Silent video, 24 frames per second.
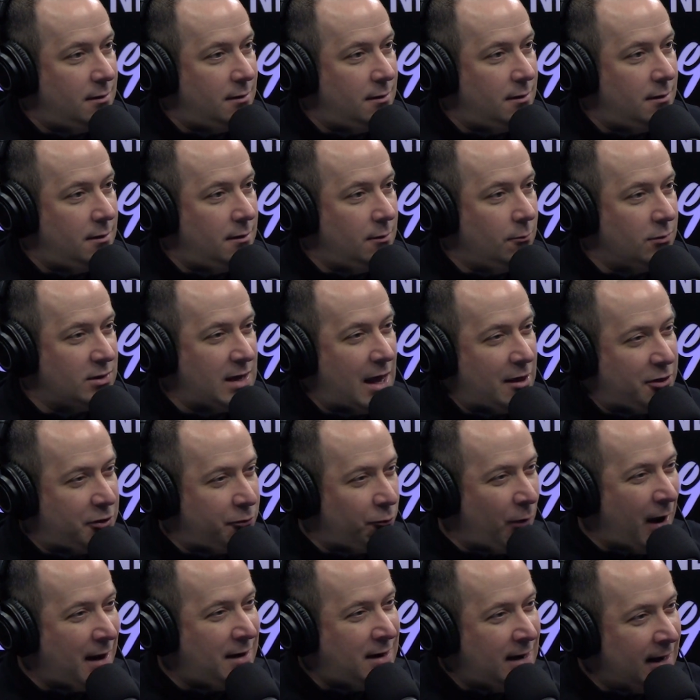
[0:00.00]
Was that
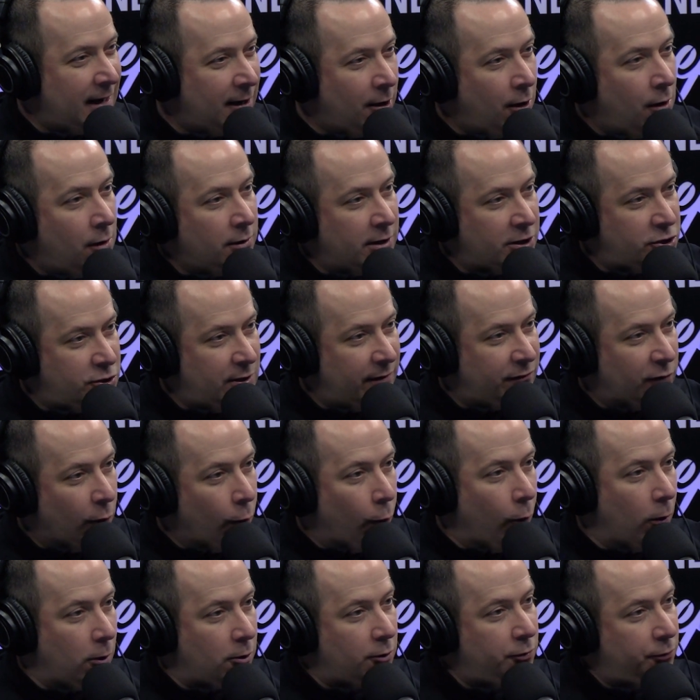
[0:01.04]
threatening at all? Did you have to
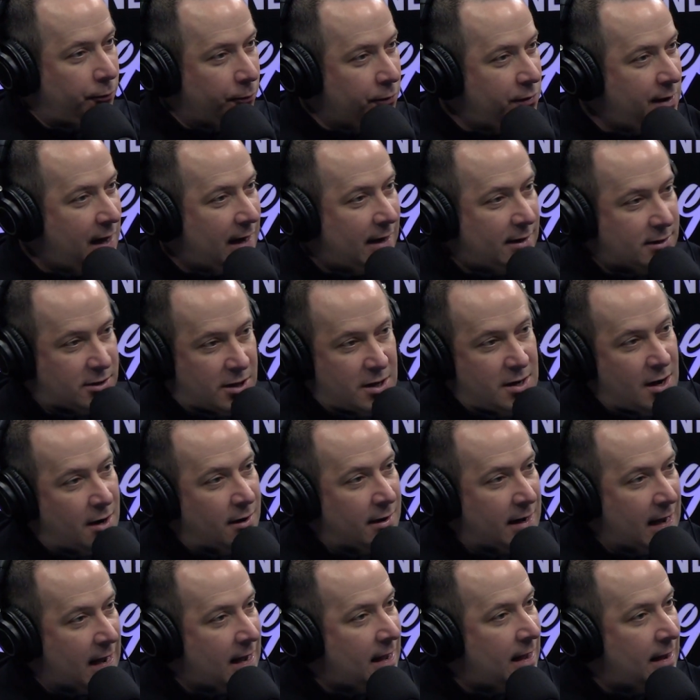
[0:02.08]
work through that as a young
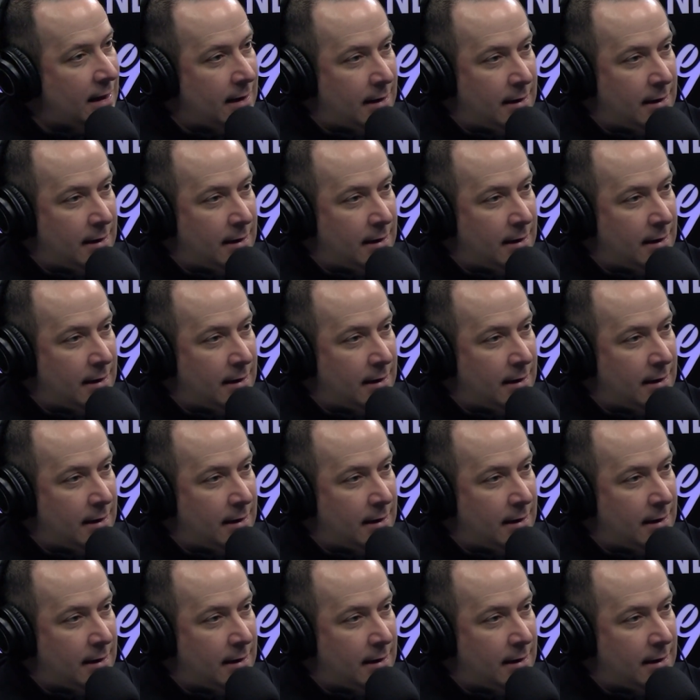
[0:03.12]
guy?